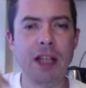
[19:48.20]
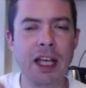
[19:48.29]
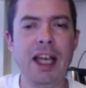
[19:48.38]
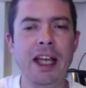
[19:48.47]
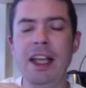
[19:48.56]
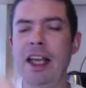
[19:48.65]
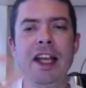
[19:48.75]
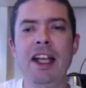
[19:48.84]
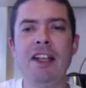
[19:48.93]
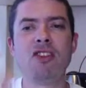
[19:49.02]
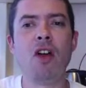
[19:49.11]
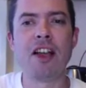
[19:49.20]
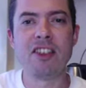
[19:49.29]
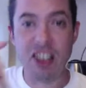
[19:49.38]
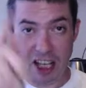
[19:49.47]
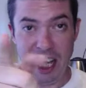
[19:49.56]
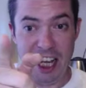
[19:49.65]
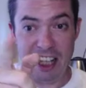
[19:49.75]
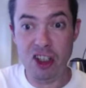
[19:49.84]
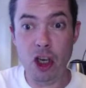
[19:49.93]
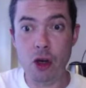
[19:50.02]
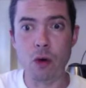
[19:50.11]
It's not us. It's
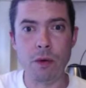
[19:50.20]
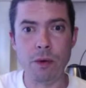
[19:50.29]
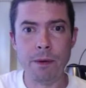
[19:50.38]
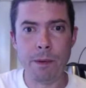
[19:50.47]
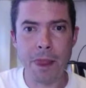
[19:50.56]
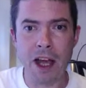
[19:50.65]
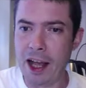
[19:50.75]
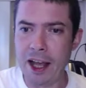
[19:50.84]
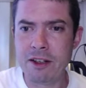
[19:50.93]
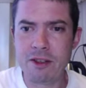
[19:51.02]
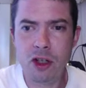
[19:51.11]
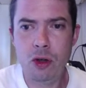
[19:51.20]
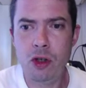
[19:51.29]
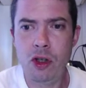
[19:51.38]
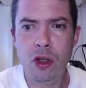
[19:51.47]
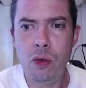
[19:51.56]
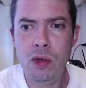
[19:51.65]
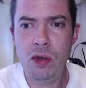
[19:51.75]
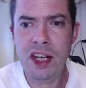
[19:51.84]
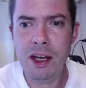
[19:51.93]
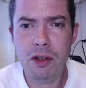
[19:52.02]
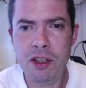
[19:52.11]
you. Okay? You did it.
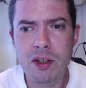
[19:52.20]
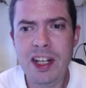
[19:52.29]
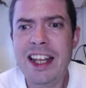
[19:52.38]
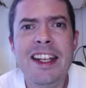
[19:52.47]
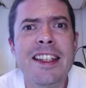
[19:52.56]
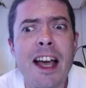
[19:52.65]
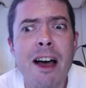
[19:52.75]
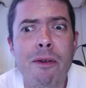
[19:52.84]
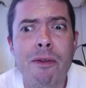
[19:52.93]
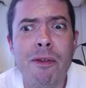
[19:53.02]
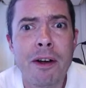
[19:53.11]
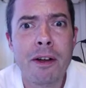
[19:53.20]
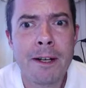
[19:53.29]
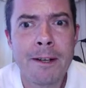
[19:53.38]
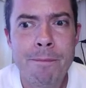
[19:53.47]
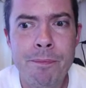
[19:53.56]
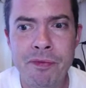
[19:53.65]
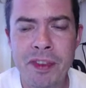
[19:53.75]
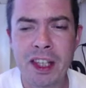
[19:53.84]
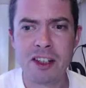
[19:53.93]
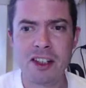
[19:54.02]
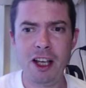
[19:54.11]
You did it to yourself.
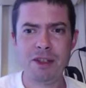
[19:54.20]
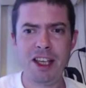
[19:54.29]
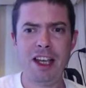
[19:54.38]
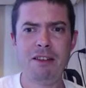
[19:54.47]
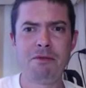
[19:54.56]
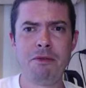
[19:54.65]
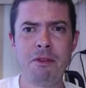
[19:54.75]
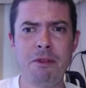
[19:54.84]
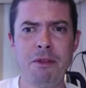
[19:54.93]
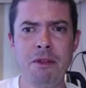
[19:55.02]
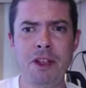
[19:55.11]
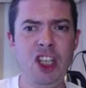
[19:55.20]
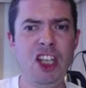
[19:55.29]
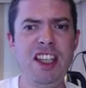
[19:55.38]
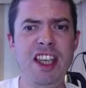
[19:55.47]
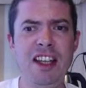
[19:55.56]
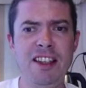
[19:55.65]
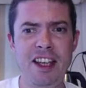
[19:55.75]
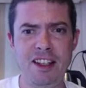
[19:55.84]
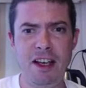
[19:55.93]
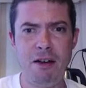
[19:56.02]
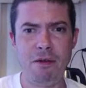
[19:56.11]
Do you know what I'm saying? You did it to
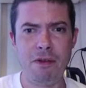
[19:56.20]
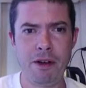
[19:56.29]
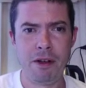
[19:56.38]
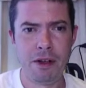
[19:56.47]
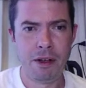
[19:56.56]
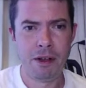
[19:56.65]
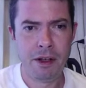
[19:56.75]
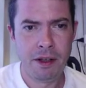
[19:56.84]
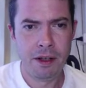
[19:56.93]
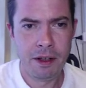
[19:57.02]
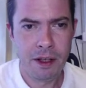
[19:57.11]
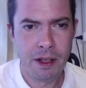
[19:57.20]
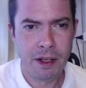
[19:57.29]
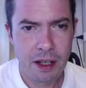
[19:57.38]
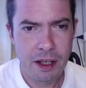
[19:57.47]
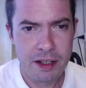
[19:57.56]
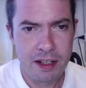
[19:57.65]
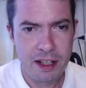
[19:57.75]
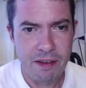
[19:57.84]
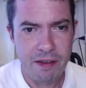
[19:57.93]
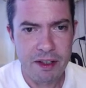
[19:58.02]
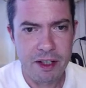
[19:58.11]
yourself. It's an effort
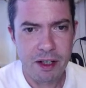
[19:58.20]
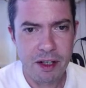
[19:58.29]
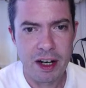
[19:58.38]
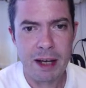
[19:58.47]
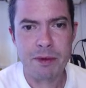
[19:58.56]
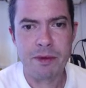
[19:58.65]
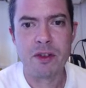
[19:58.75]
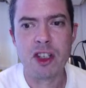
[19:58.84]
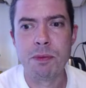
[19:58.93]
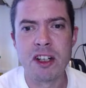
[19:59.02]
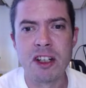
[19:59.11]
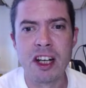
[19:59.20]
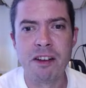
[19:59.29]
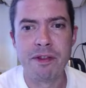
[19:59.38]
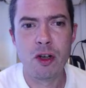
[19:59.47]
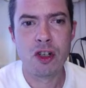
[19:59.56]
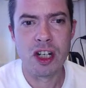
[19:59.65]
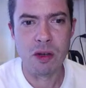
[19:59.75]
to create an atmosphere of suspicion and confusion in